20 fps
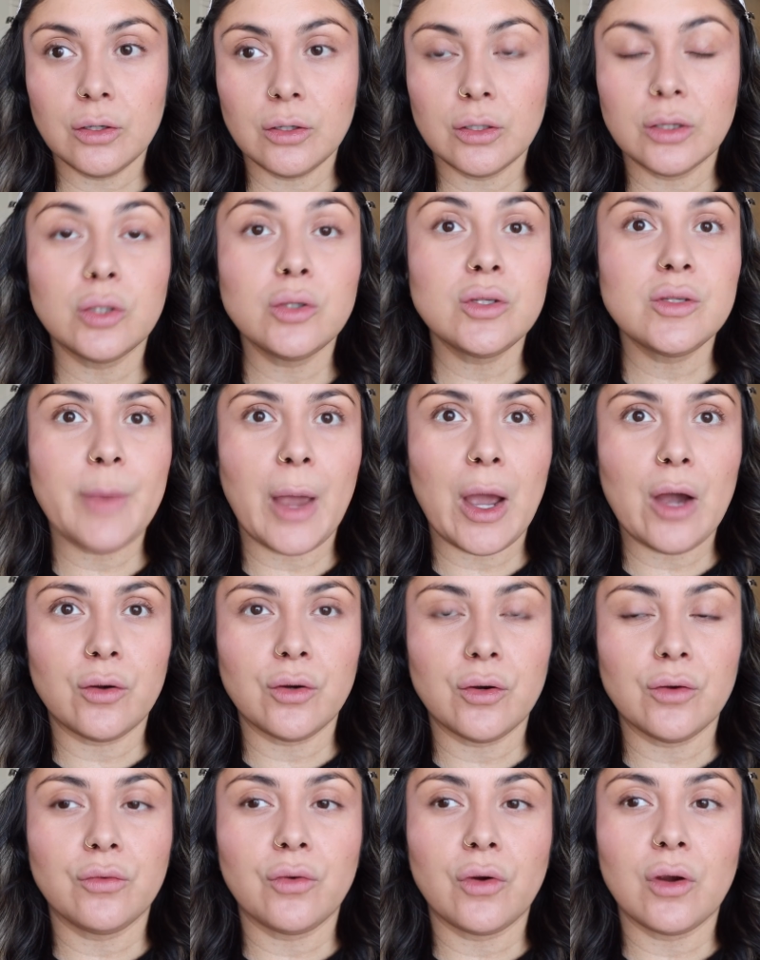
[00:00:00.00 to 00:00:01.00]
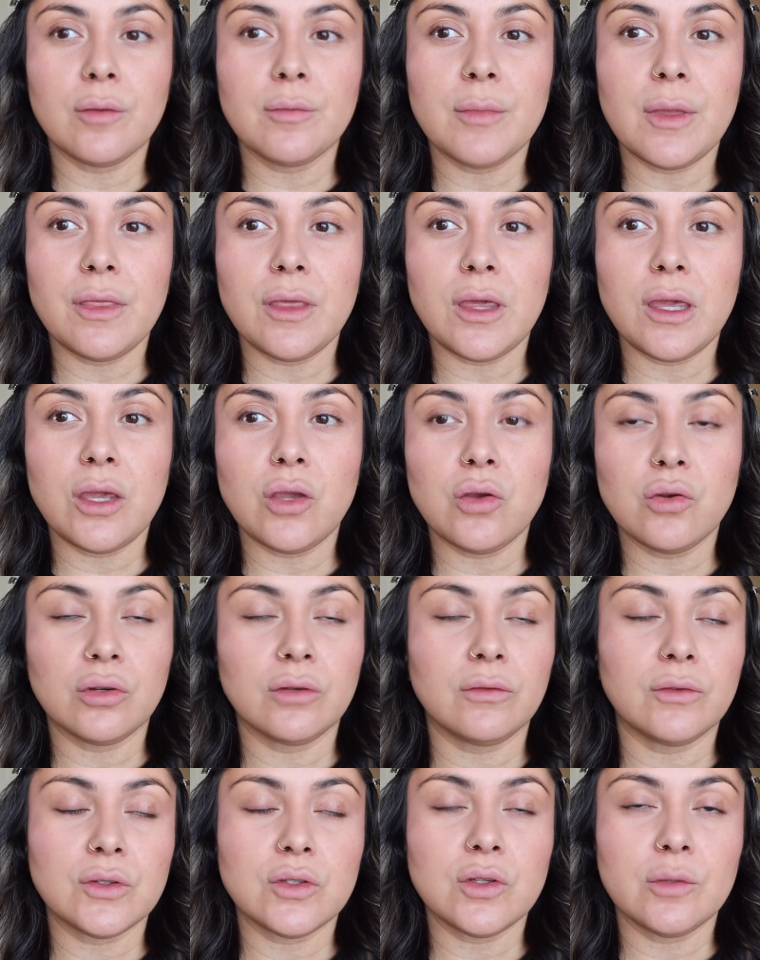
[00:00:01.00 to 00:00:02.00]
loose powder from the
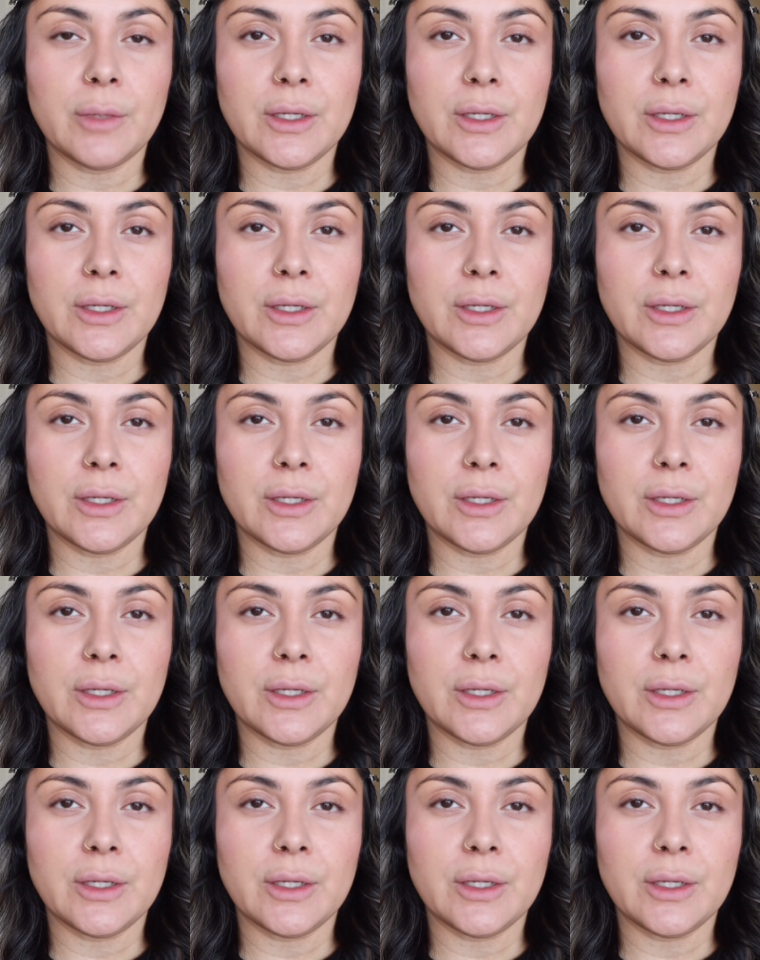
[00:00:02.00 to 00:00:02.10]
Universal